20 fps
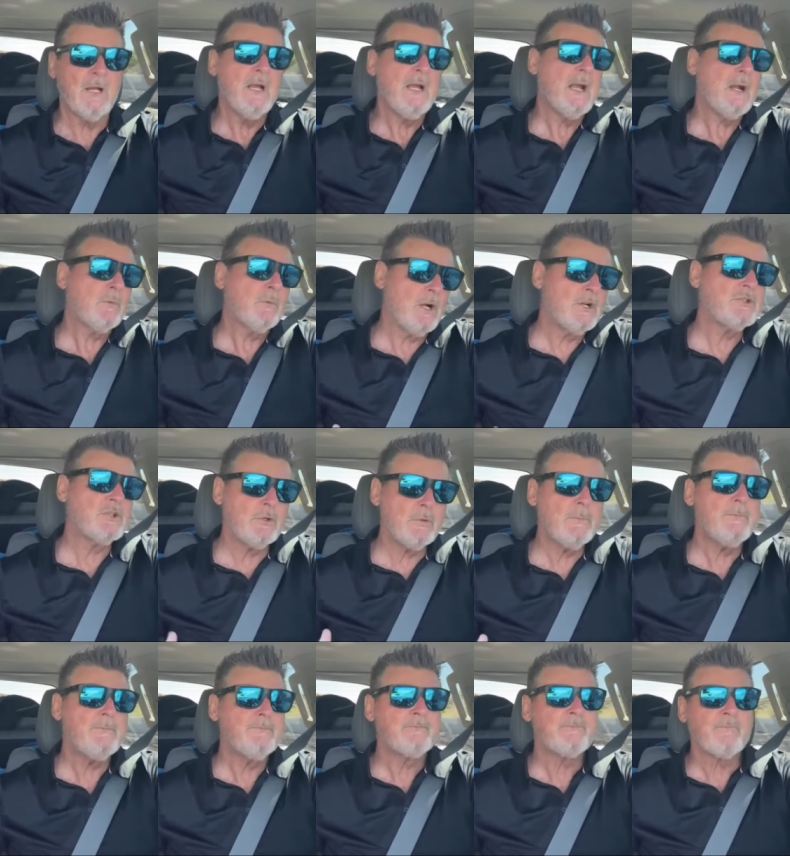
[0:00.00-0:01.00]
It runs you
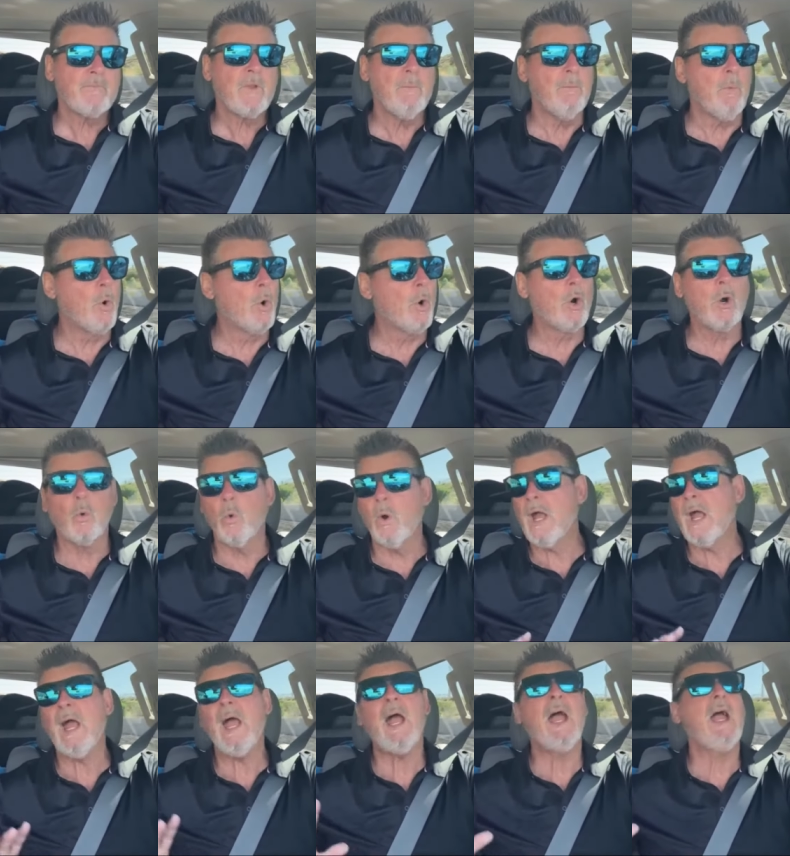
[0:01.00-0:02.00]
more,
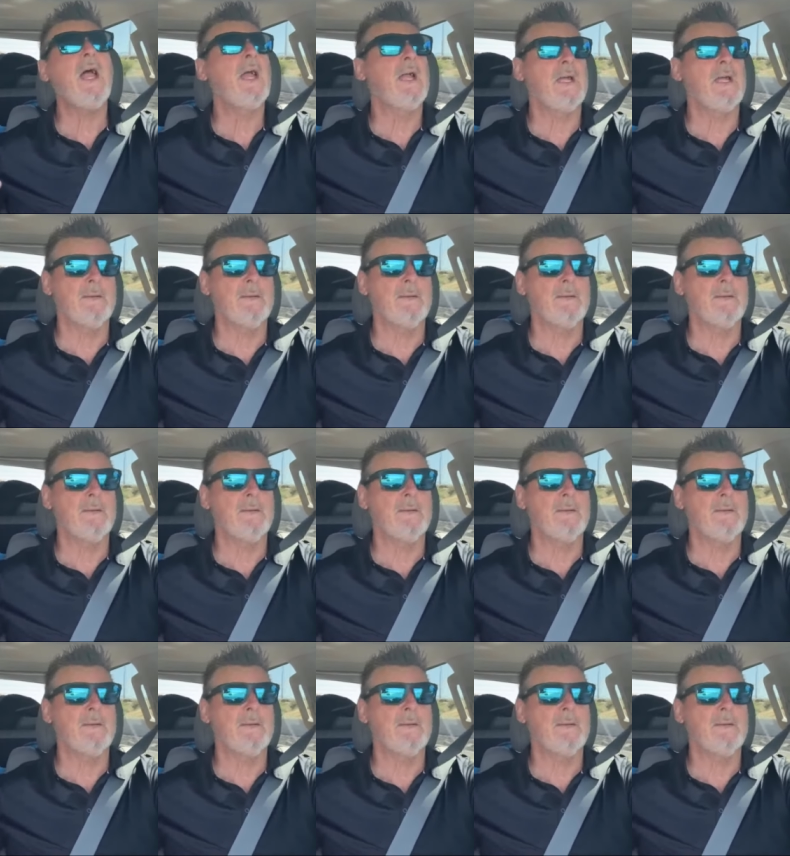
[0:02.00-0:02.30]
way